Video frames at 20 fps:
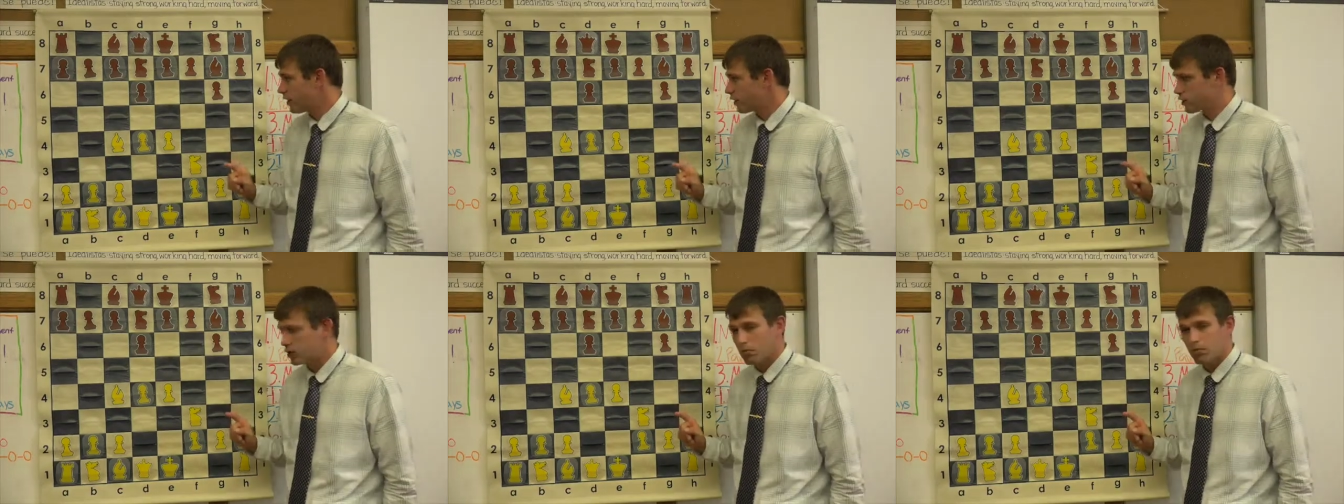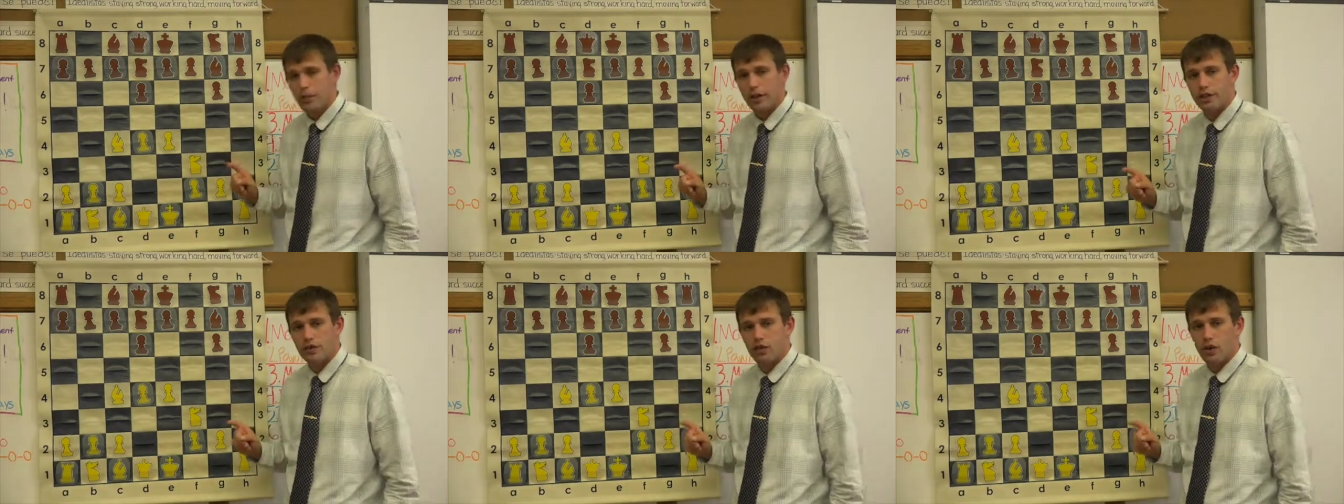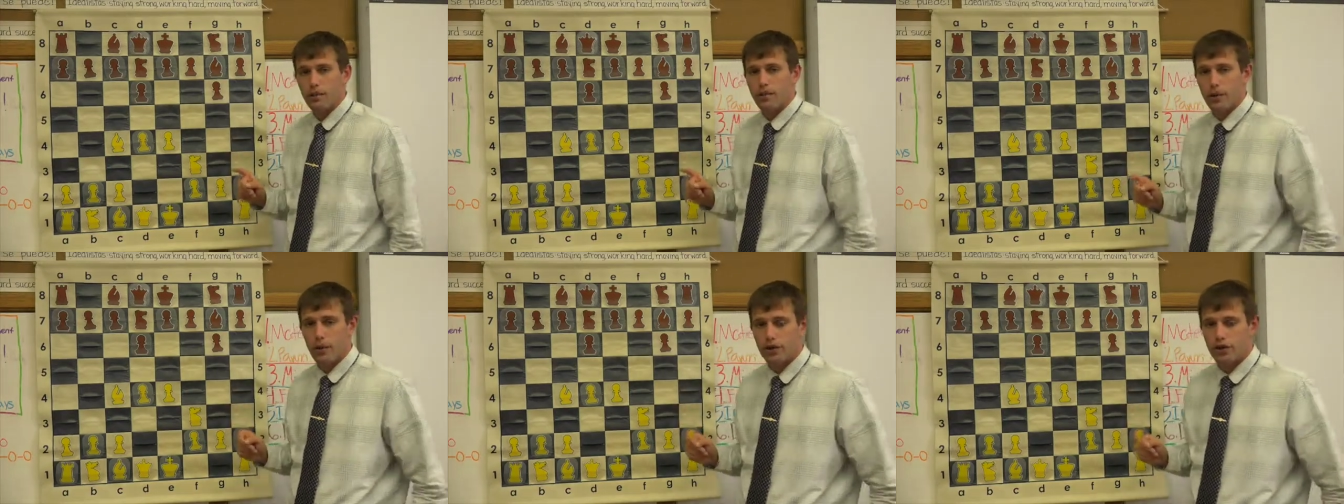There's some ways
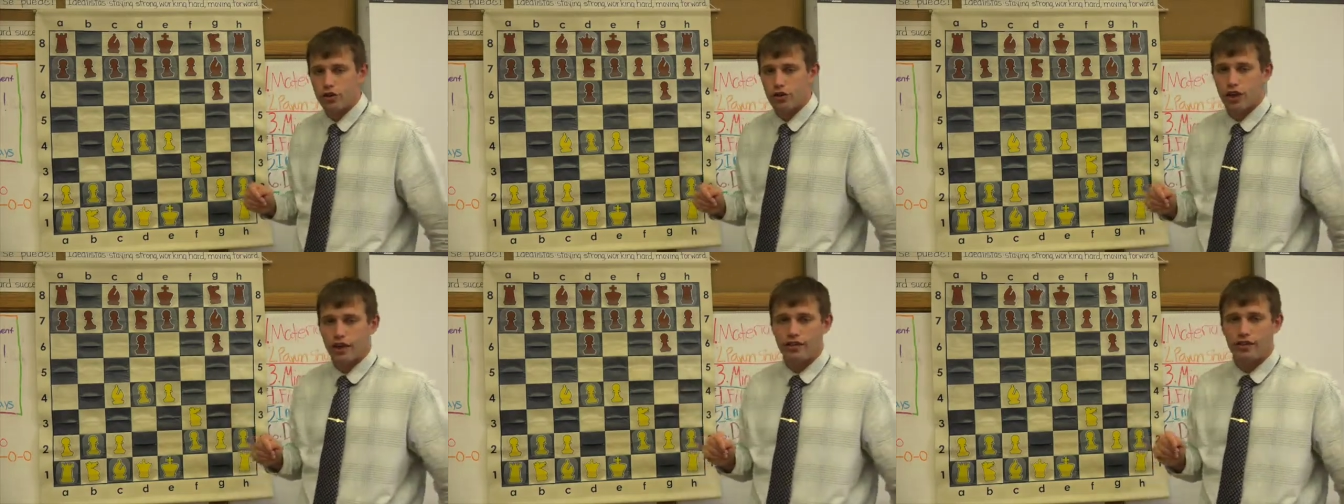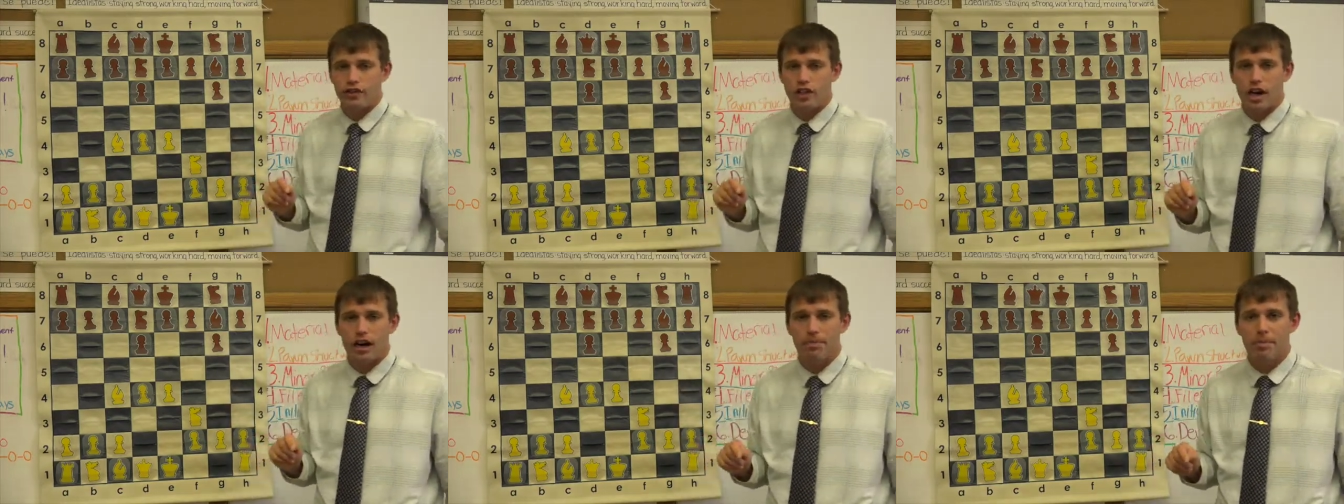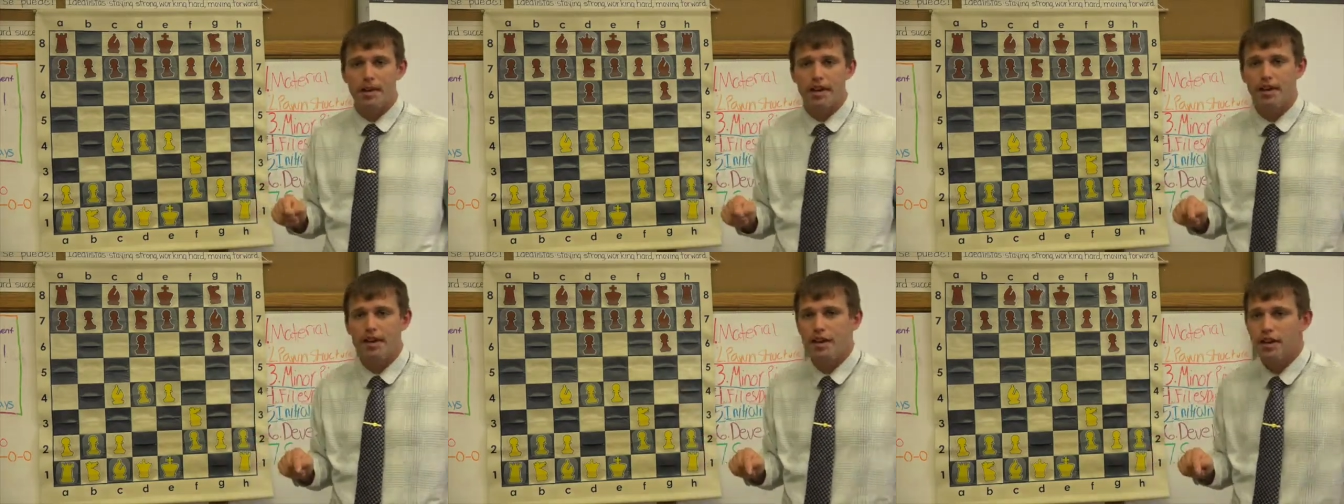for our opponent to try to
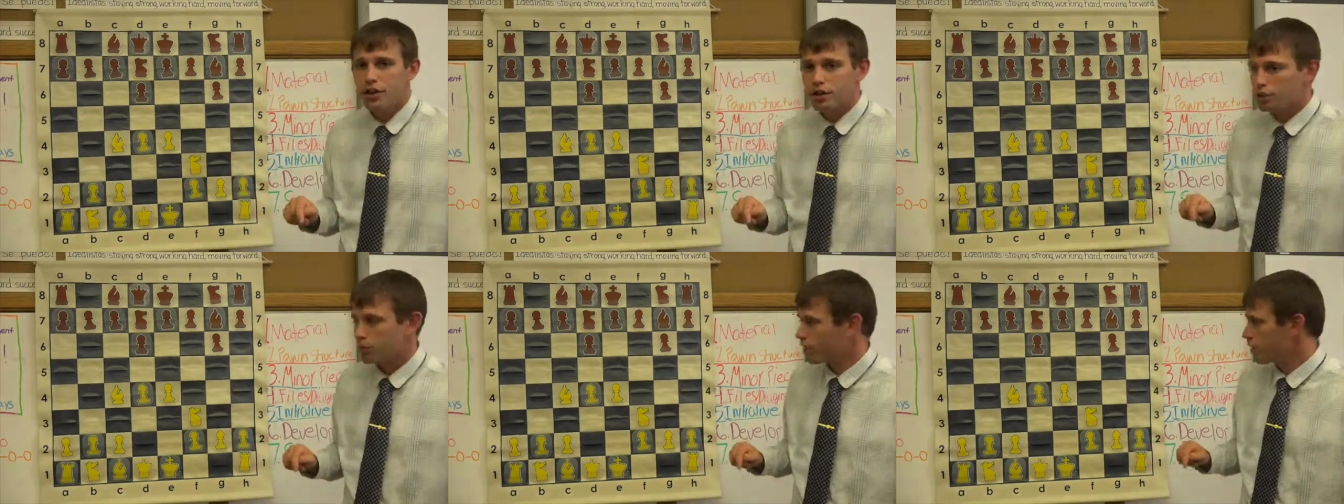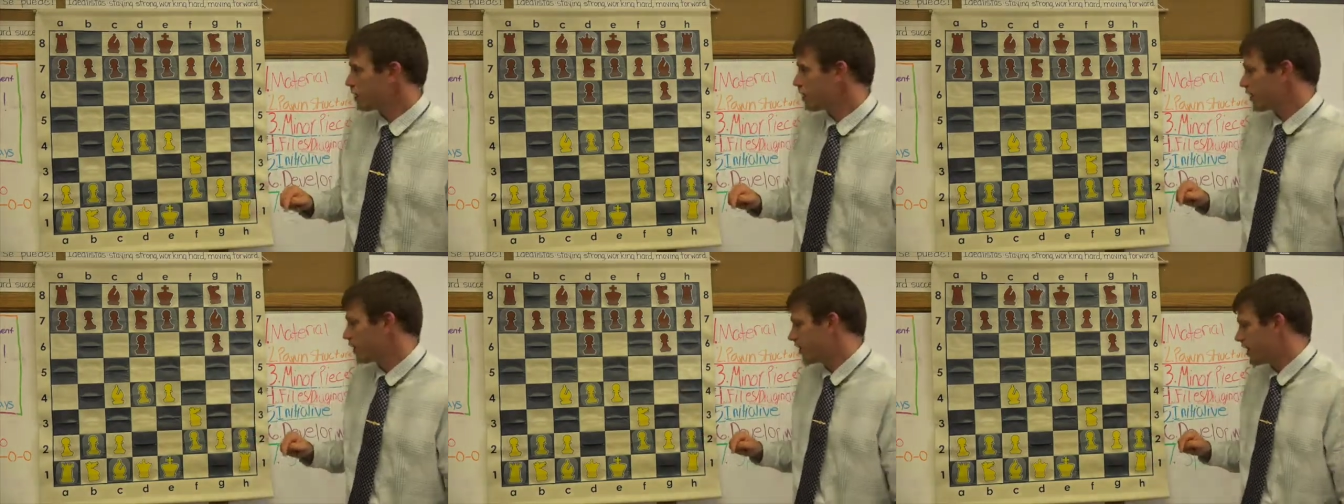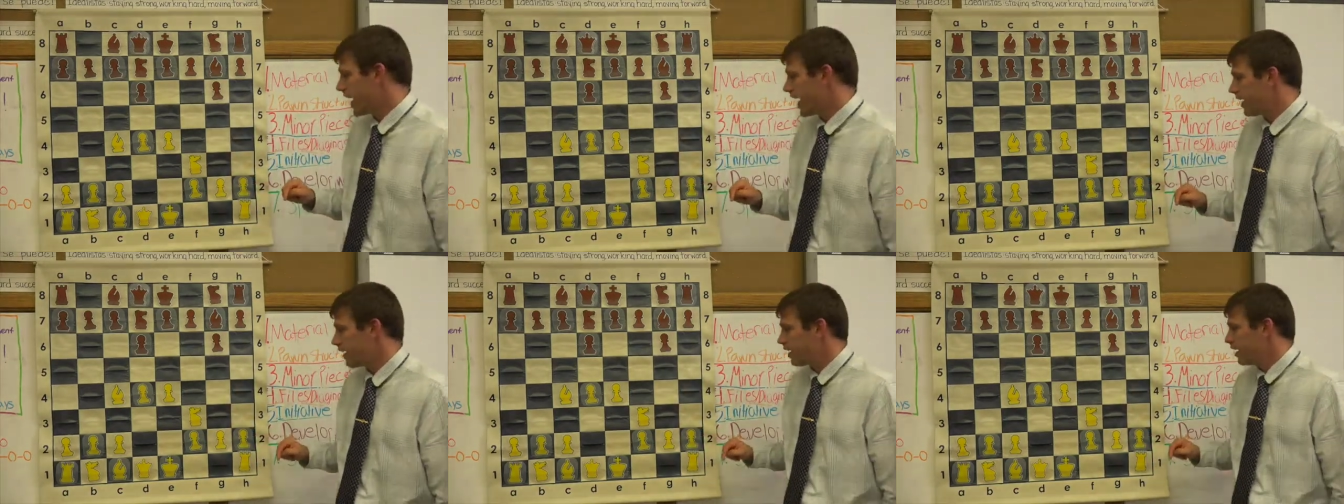stop it, so we're going to look
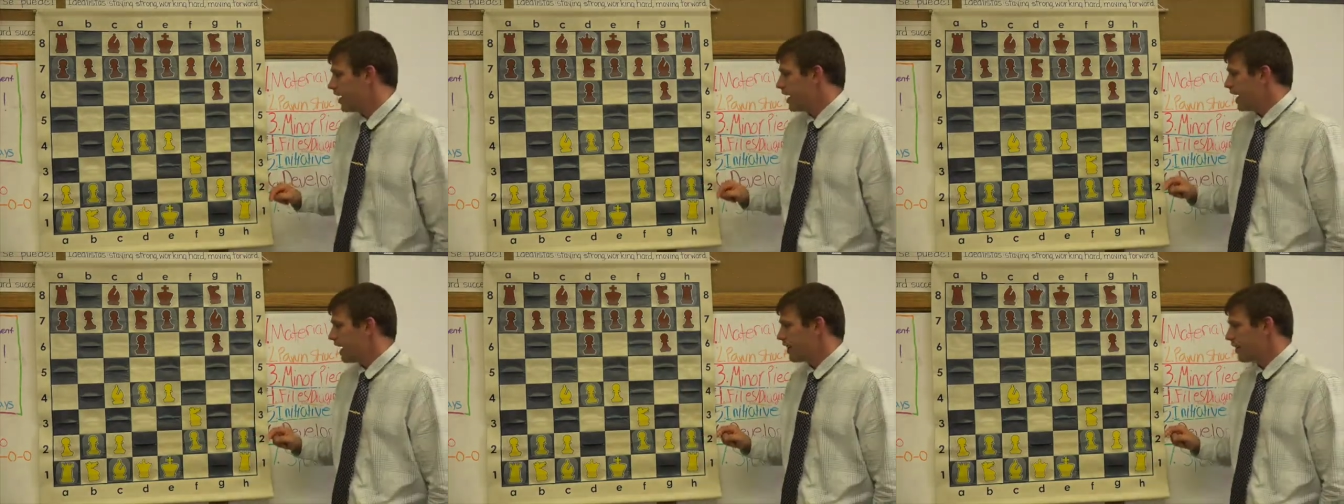at that.